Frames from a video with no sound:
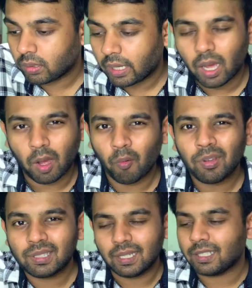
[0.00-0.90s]
yeah,
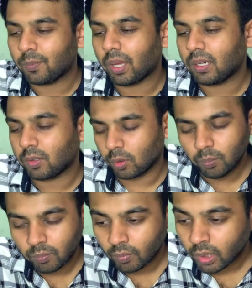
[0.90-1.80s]
obviously it's a palindrome.